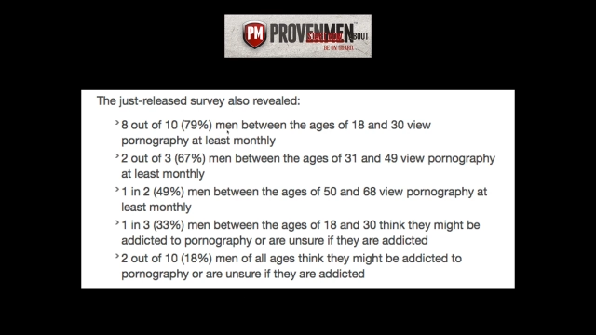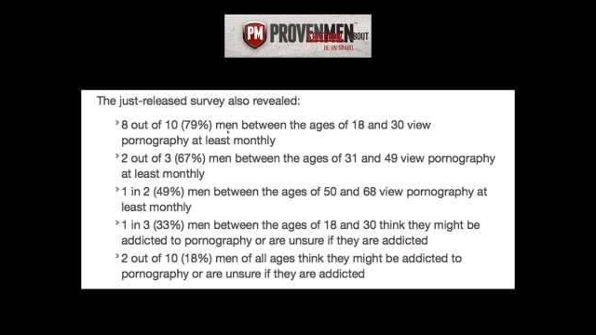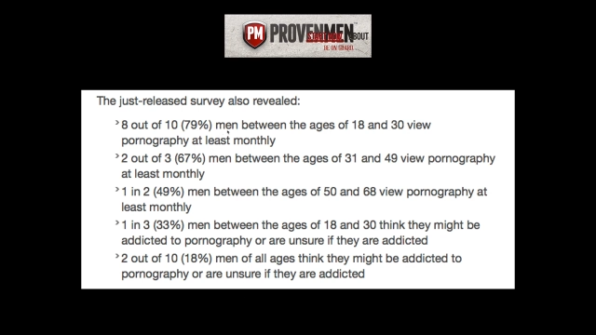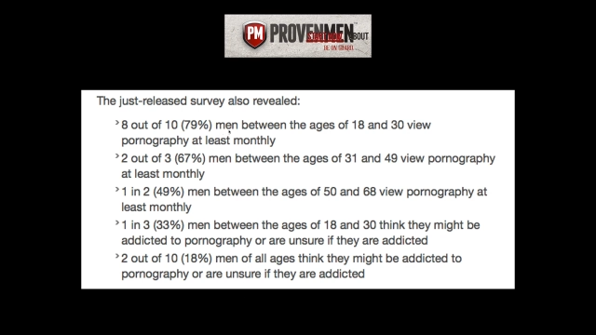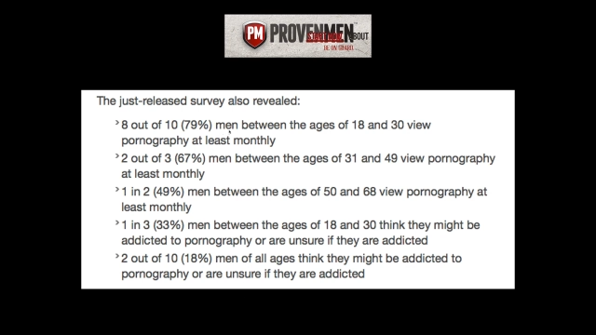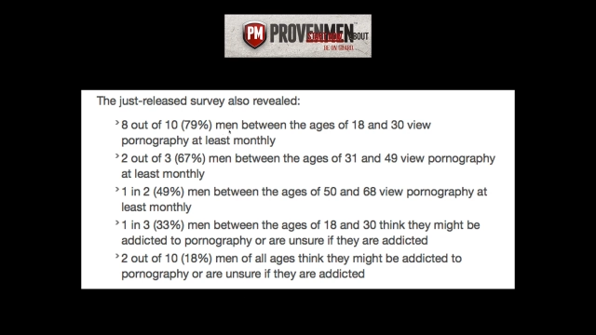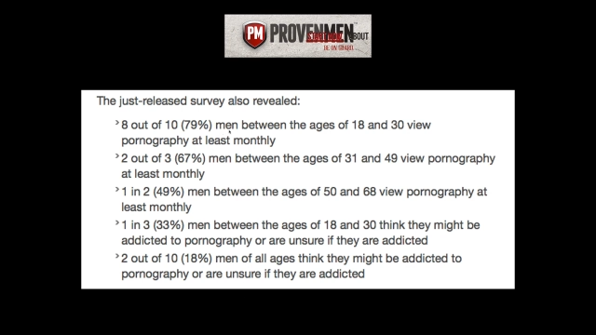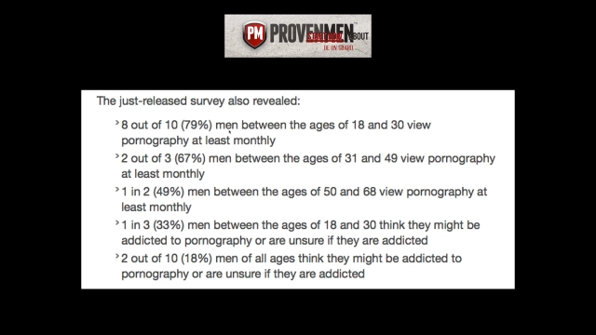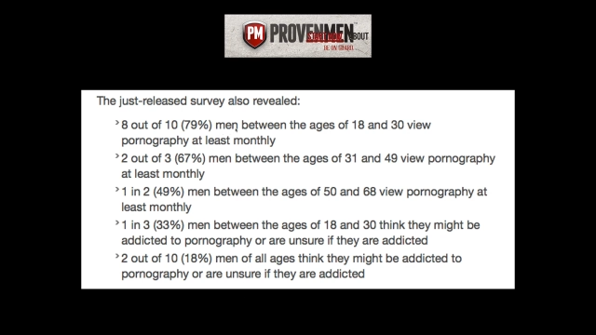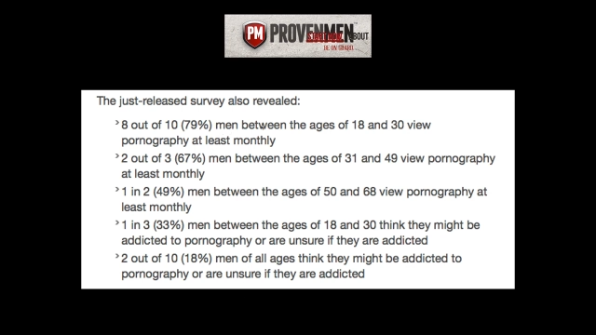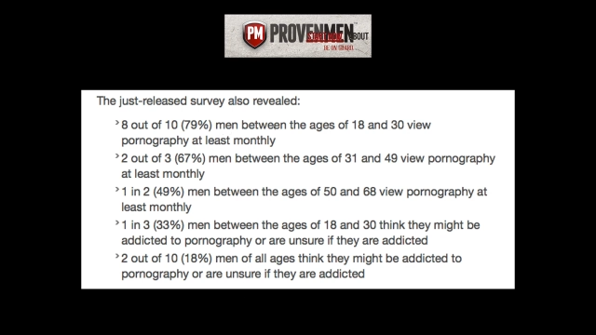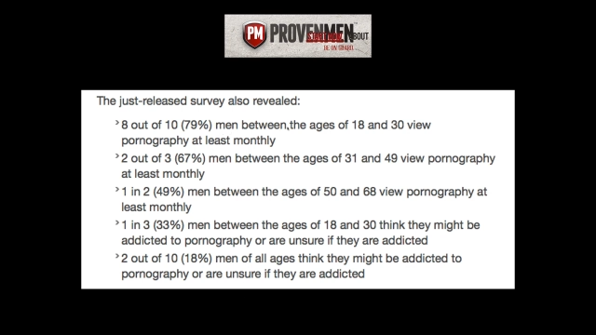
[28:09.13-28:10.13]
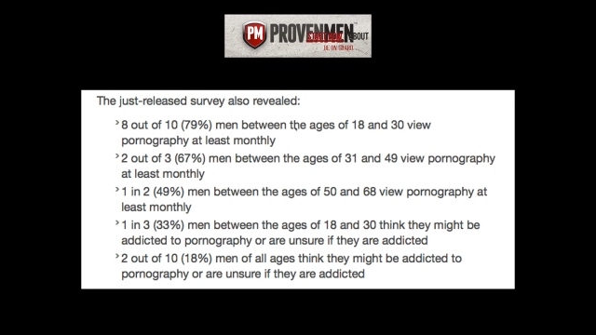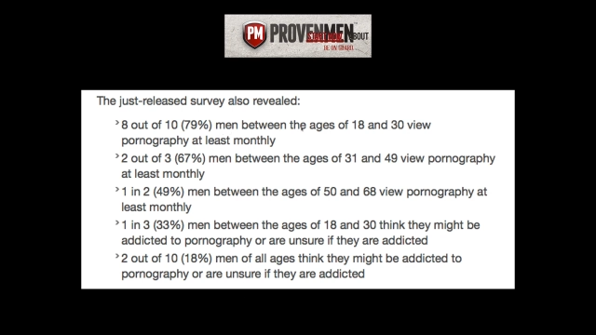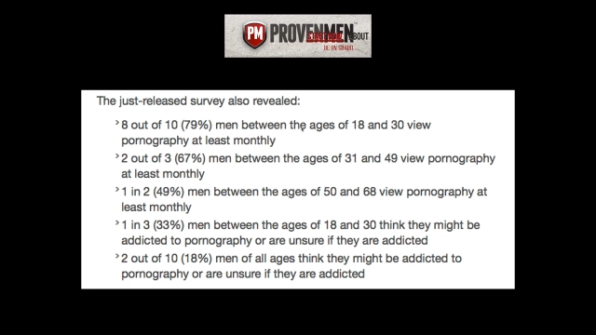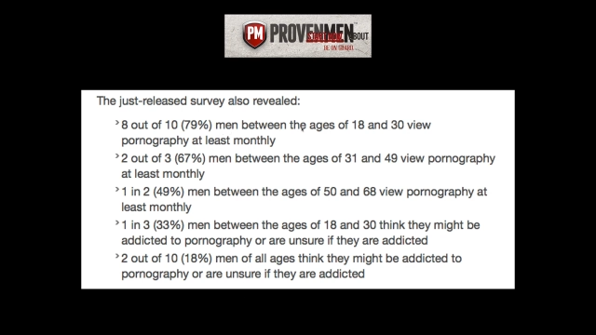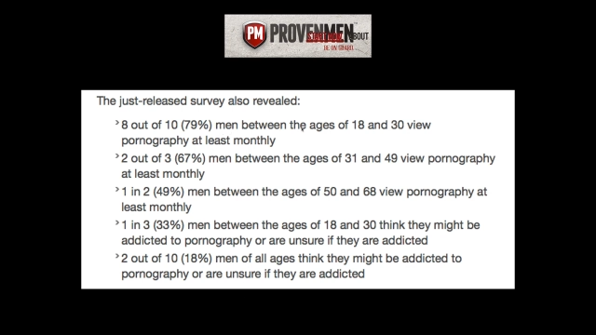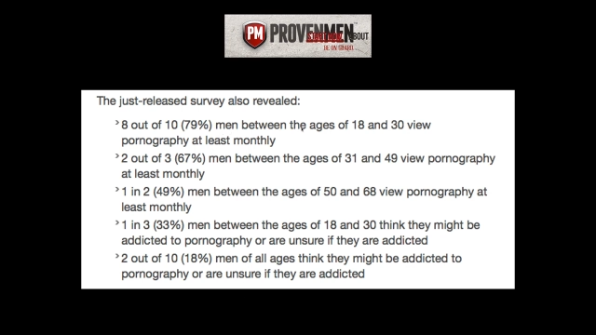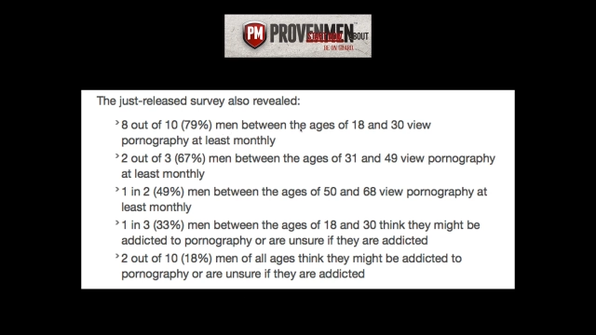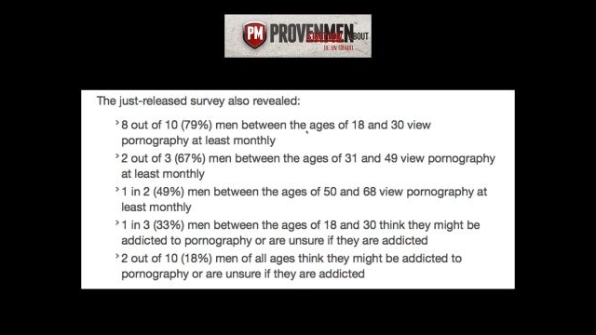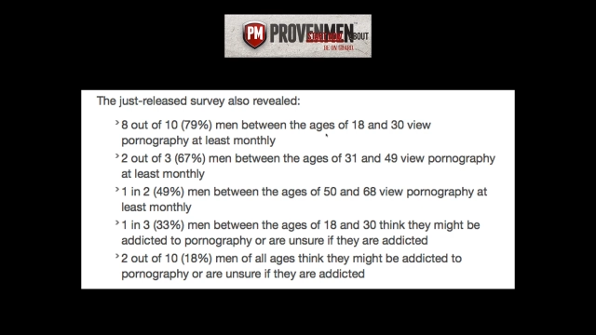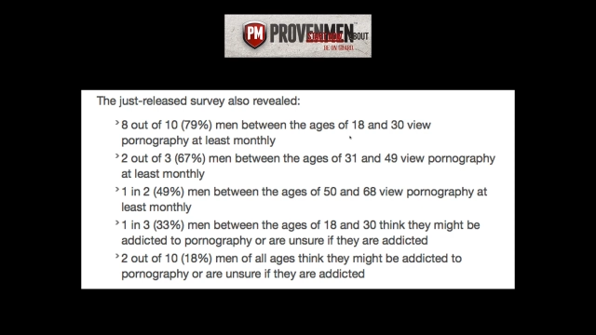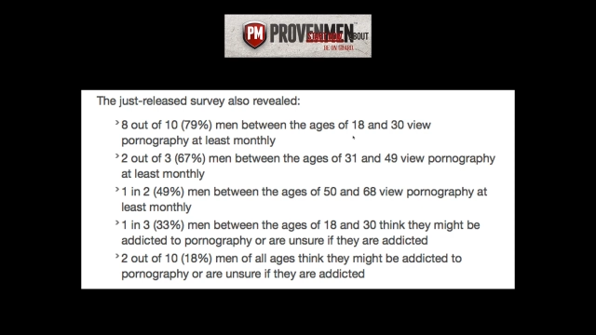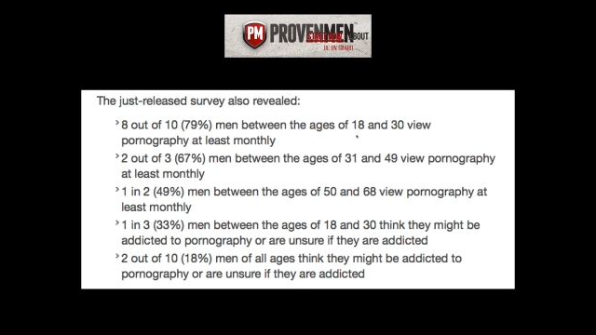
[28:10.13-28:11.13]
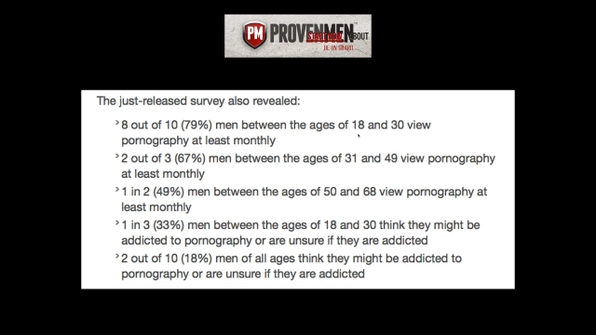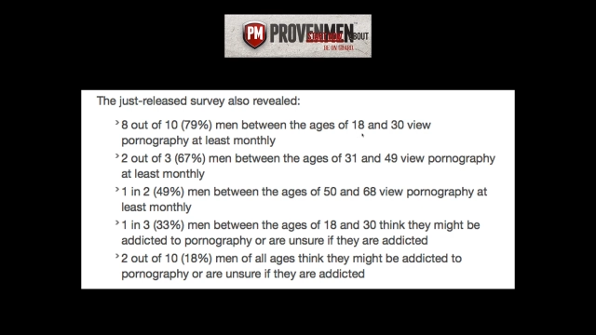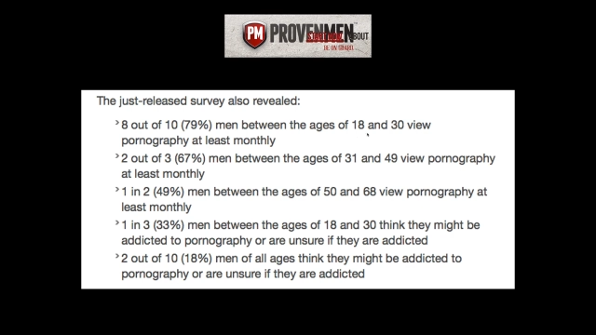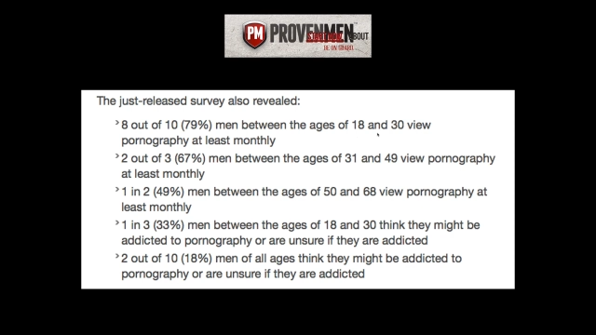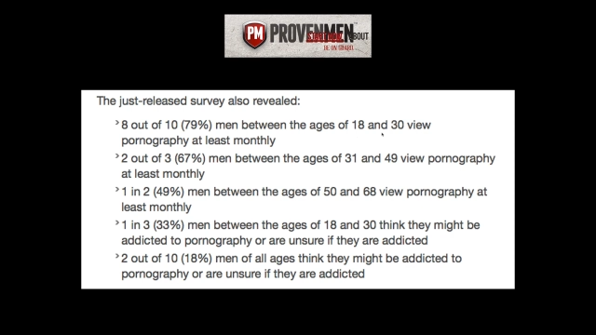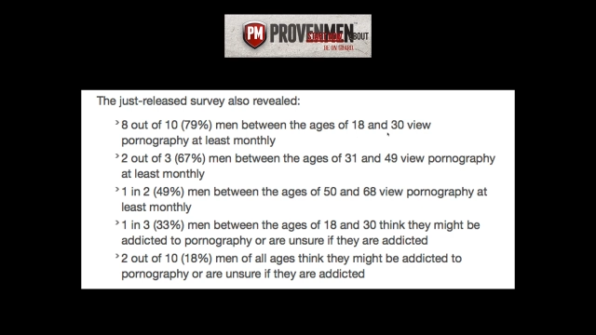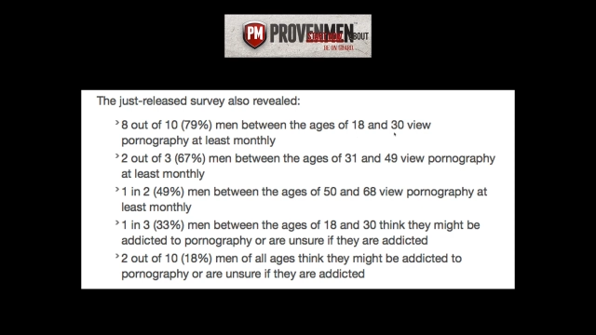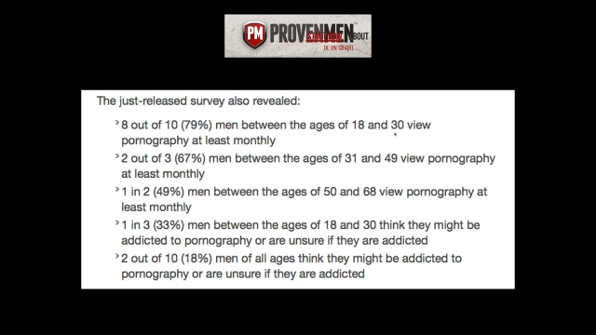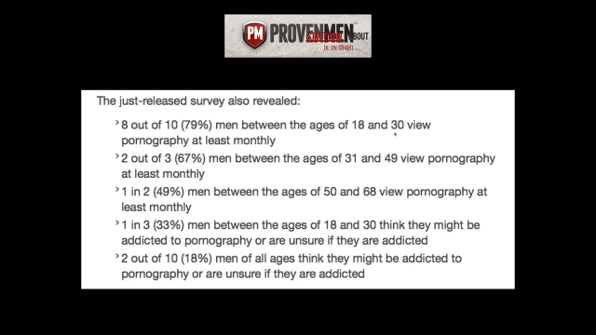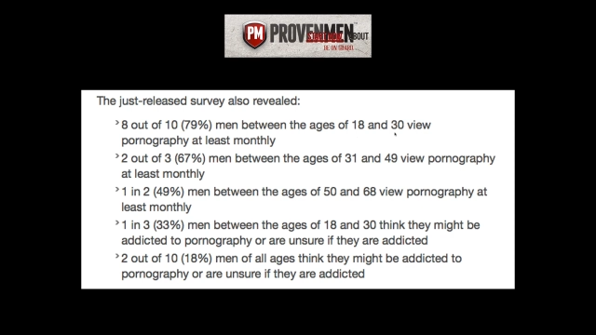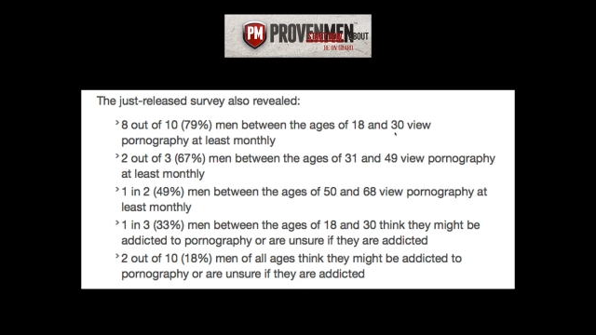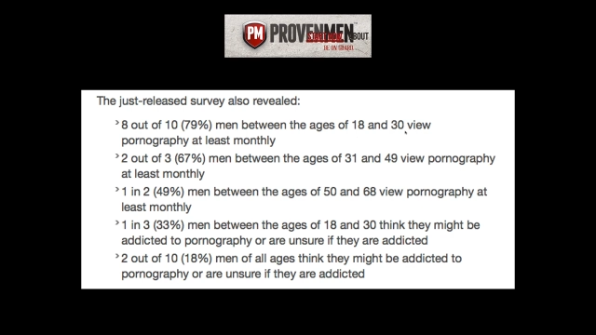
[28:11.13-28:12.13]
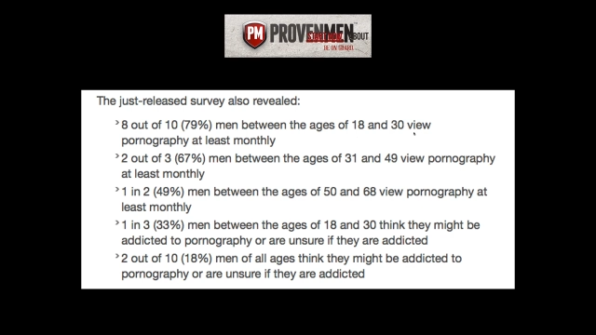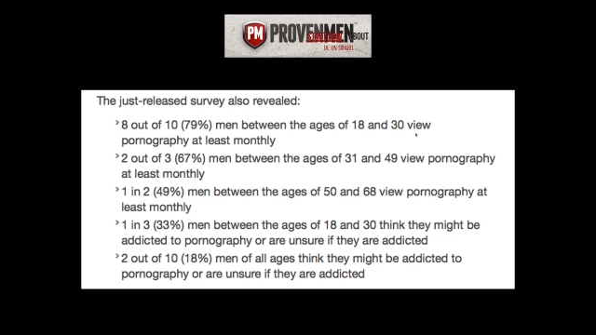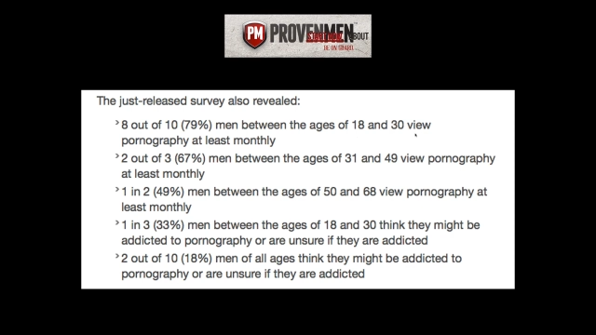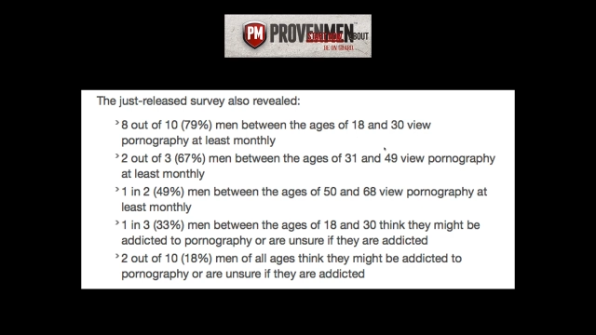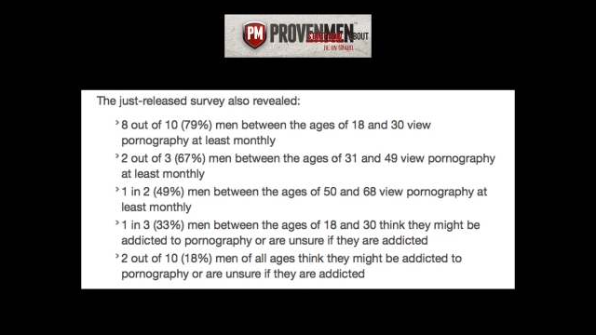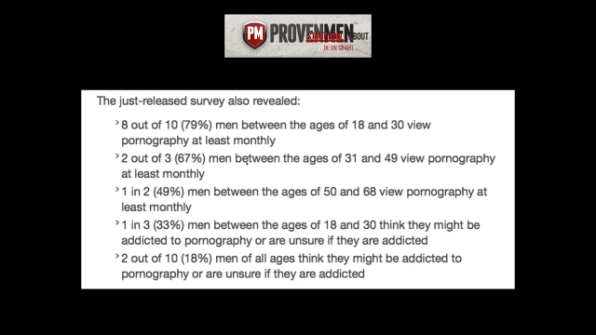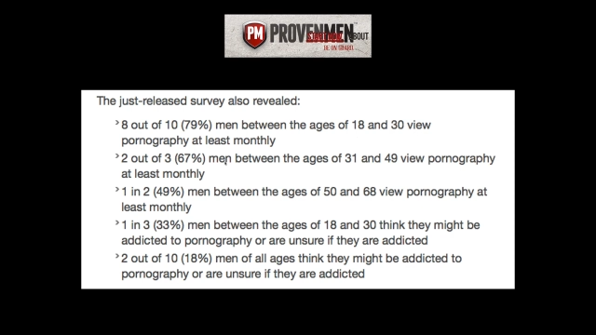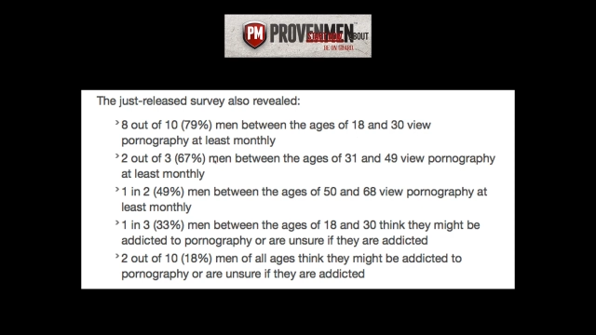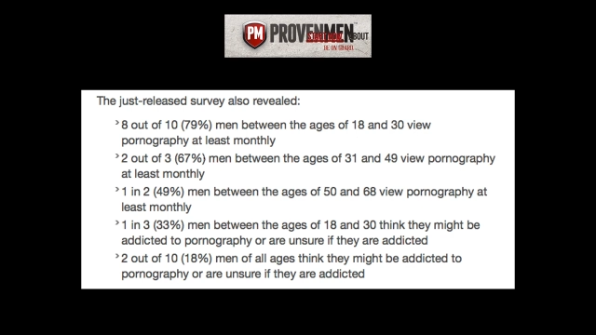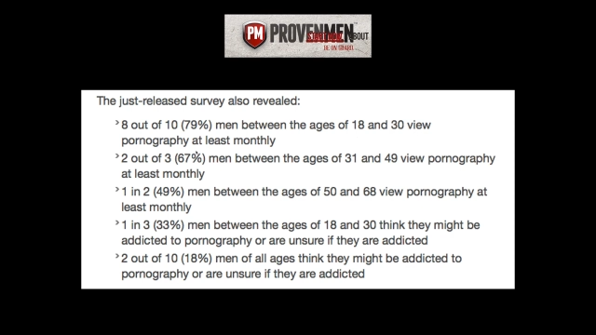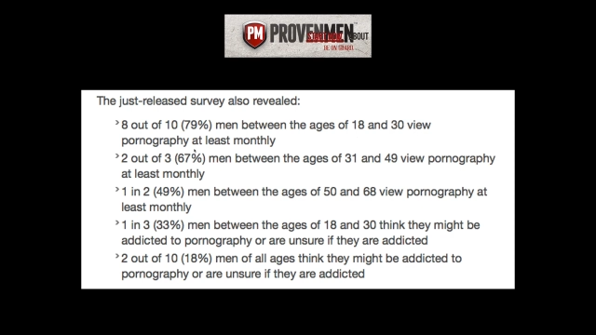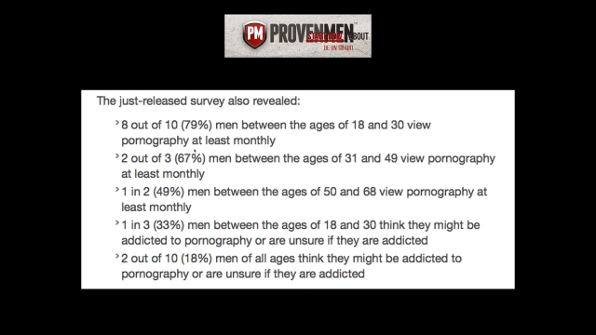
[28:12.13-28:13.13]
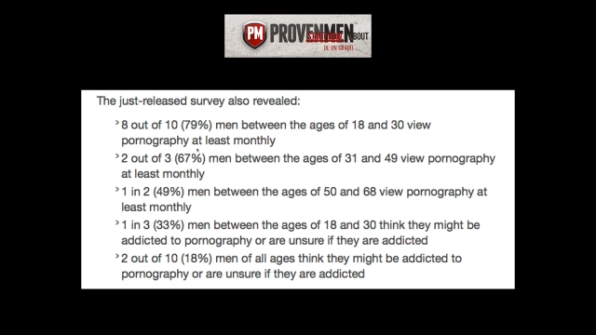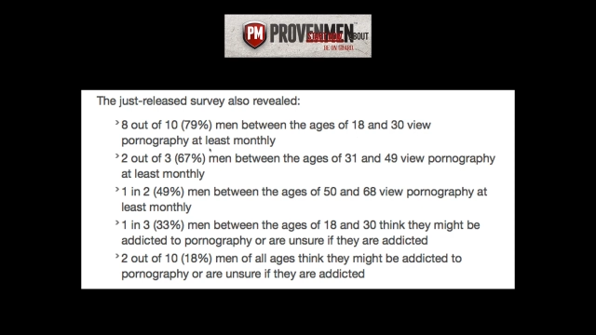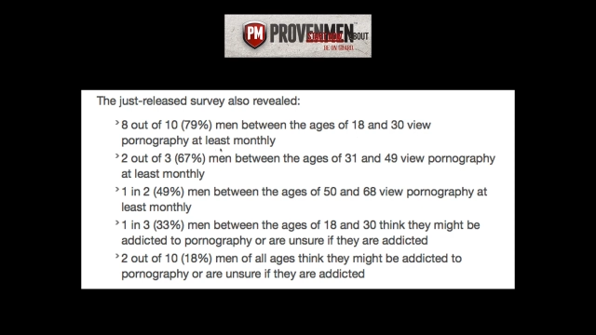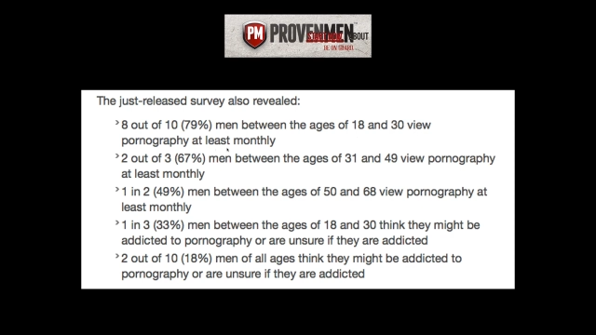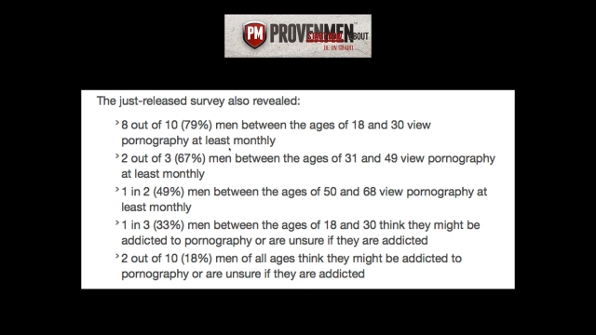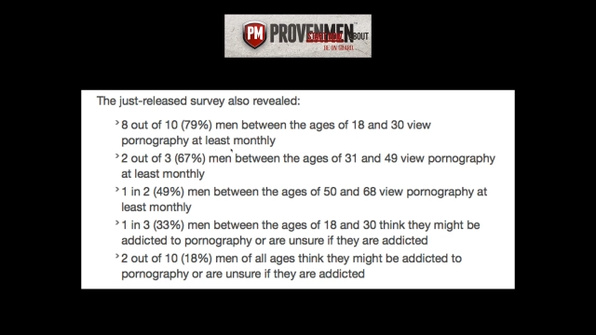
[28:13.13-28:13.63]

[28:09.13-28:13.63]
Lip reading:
Nobody's mouth can be seen.